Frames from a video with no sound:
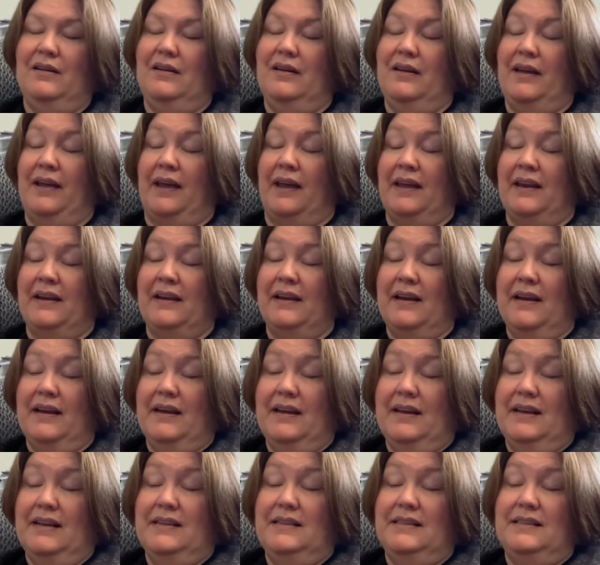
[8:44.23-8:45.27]
And
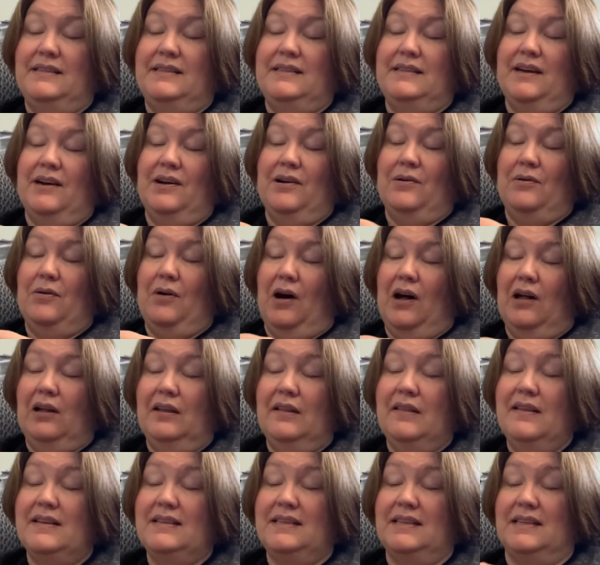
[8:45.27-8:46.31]
so all of
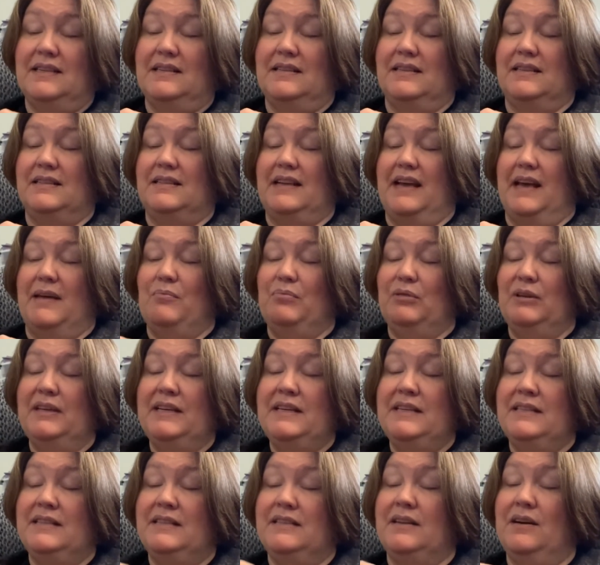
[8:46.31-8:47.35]
this is to say,
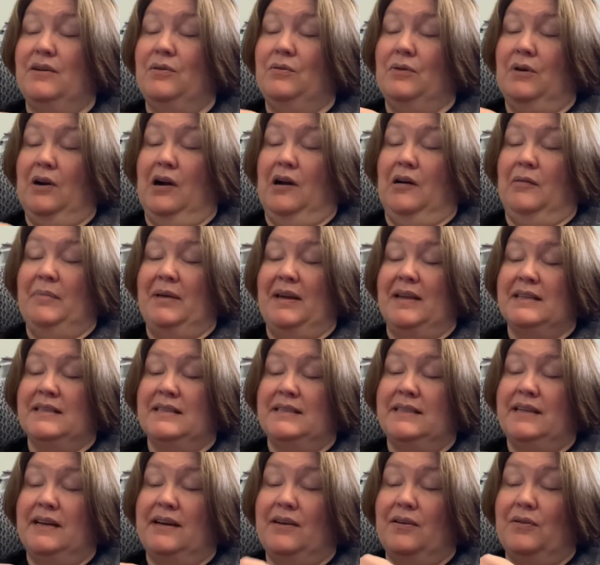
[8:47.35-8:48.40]
please don't comment and
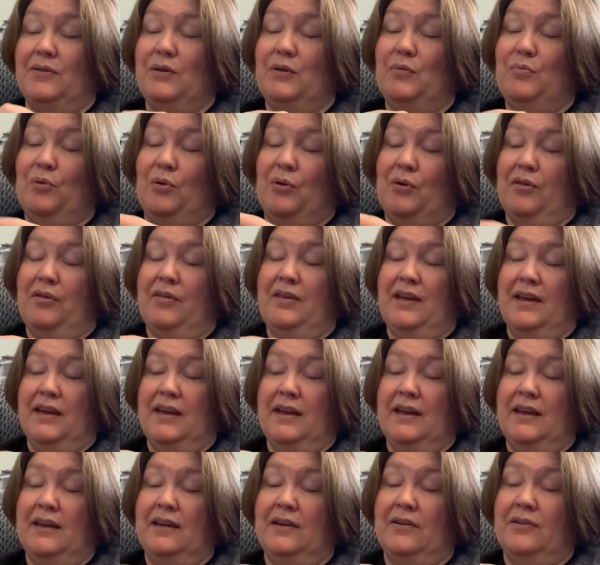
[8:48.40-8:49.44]
say, oh, you poor
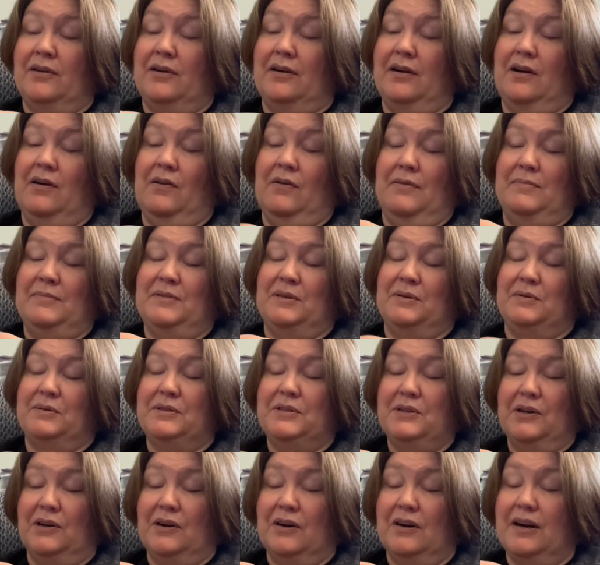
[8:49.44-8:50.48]
thing, or, oh, I'm so
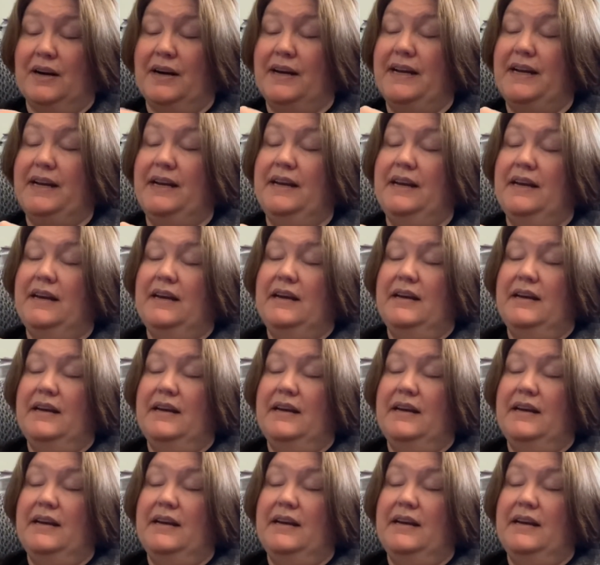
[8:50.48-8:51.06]
sorry.